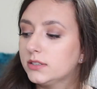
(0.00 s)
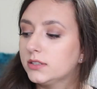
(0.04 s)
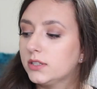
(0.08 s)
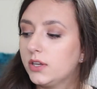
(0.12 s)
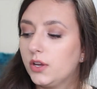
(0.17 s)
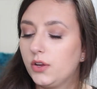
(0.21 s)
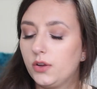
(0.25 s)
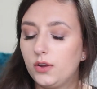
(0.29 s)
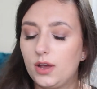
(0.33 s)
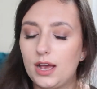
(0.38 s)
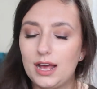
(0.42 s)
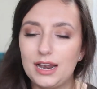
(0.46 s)
So
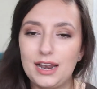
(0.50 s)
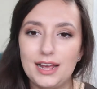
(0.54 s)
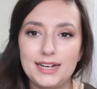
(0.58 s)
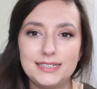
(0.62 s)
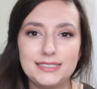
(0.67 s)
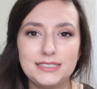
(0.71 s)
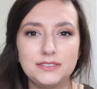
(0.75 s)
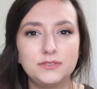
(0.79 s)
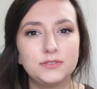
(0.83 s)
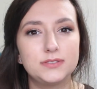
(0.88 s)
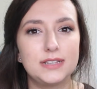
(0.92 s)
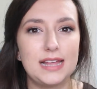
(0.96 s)
I
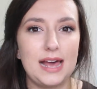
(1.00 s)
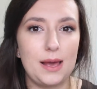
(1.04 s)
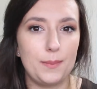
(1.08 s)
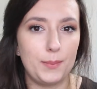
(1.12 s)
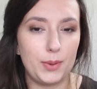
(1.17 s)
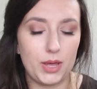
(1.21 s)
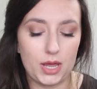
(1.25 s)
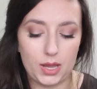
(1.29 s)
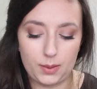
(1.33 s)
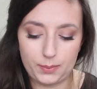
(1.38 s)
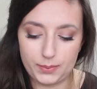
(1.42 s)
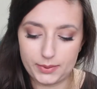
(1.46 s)
liked it for that
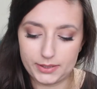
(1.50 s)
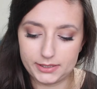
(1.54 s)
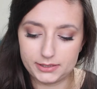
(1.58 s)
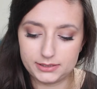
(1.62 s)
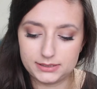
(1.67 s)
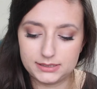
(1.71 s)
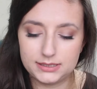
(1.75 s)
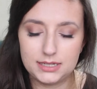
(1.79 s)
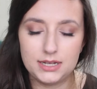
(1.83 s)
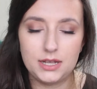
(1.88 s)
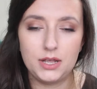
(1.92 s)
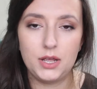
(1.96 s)

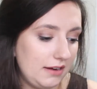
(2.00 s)
purpose.